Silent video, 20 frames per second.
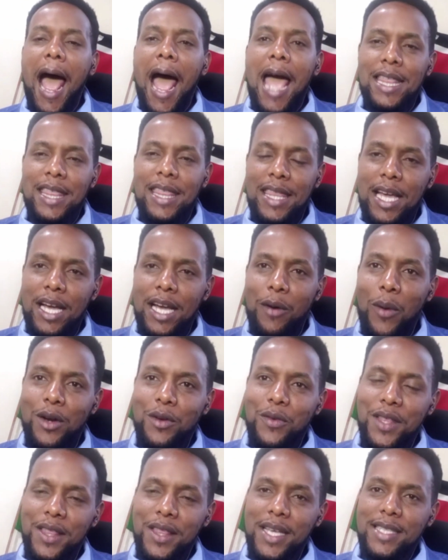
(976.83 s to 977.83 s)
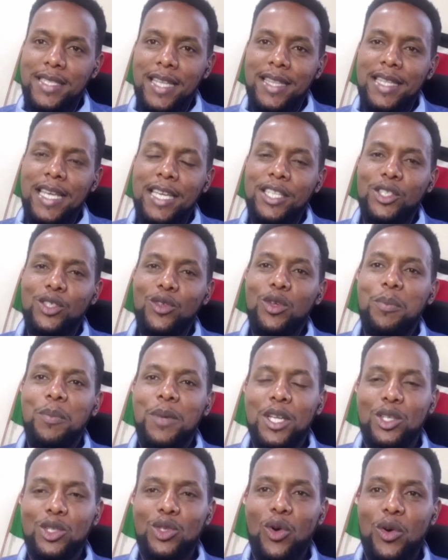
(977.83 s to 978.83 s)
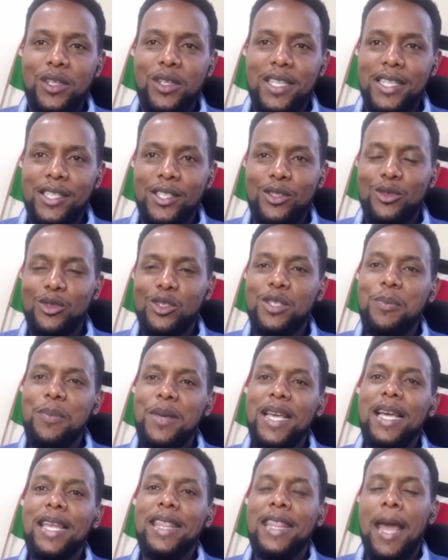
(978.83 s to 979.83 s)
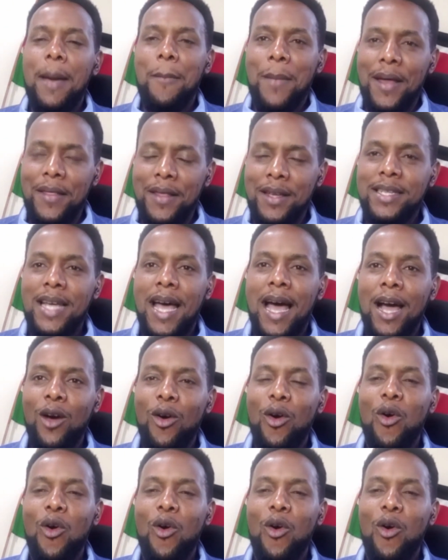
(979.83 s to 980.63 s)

I think one of the things that they should be taught is to speak their mother tongue.